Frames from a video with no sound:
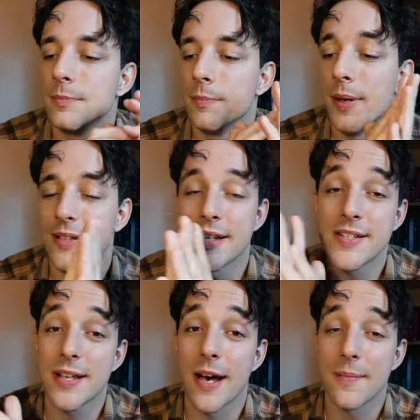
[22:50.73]
But this
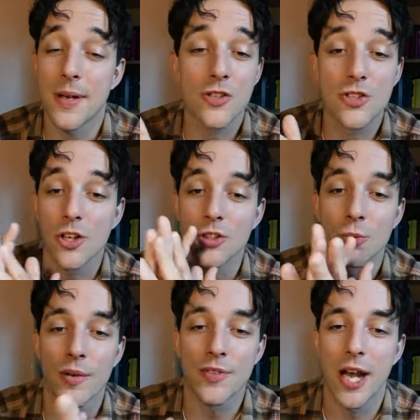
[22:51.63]
time it starts
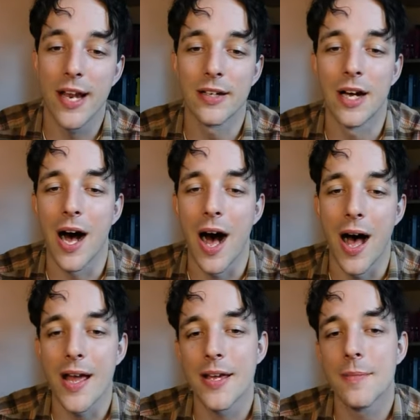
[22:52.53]
with the letter
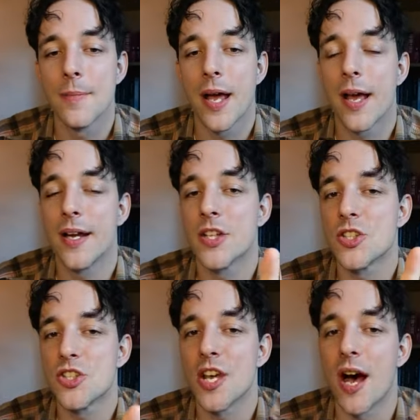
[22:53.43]
I and it
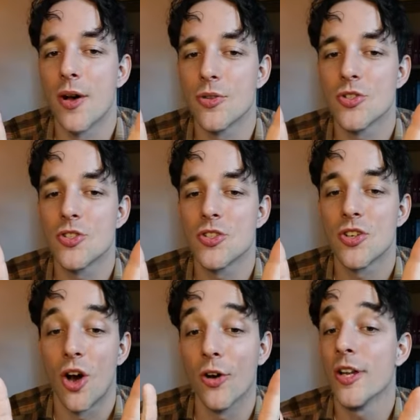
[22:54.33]
sounds,
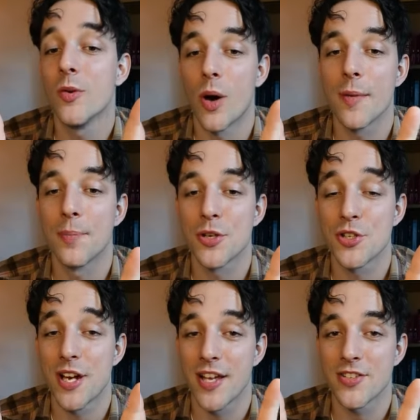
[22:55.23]
only one
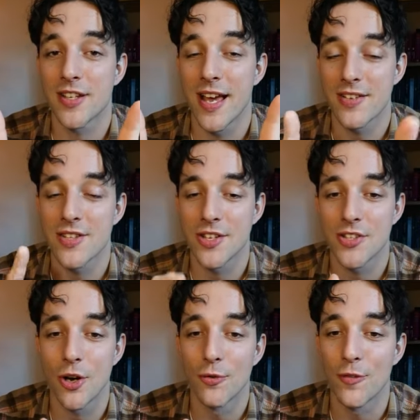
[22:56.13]
person has guessed it
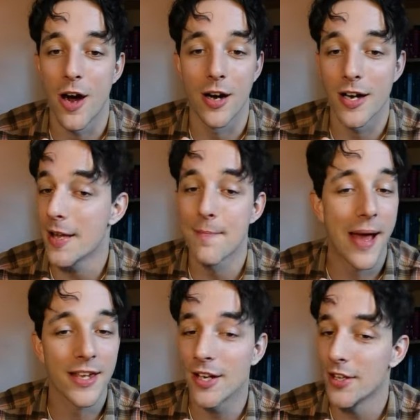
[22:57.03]
so far.
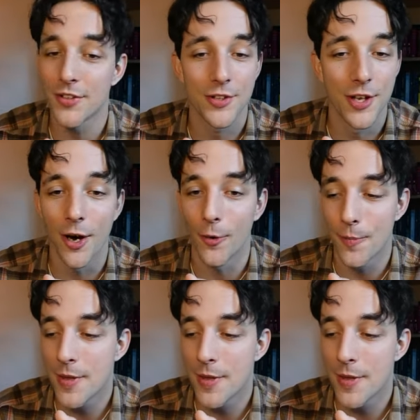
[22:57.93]
Immaculate? No.